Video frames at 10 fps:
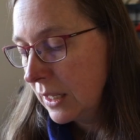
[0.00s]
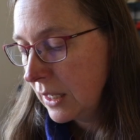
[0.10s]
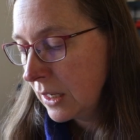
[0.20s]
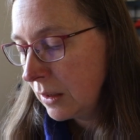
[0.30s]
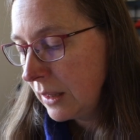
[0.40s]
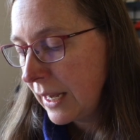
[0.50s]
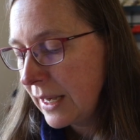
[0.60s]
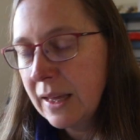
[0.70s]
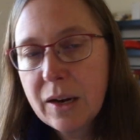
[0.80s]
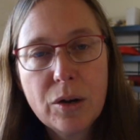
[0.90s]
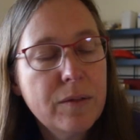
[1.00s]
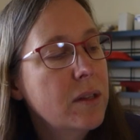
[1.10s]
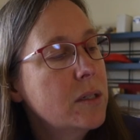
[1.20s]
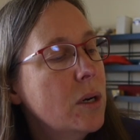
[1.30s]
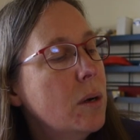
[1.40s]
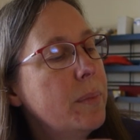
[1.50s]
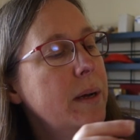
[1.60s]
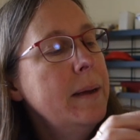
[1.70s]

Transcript: Then I'll lay that over the top,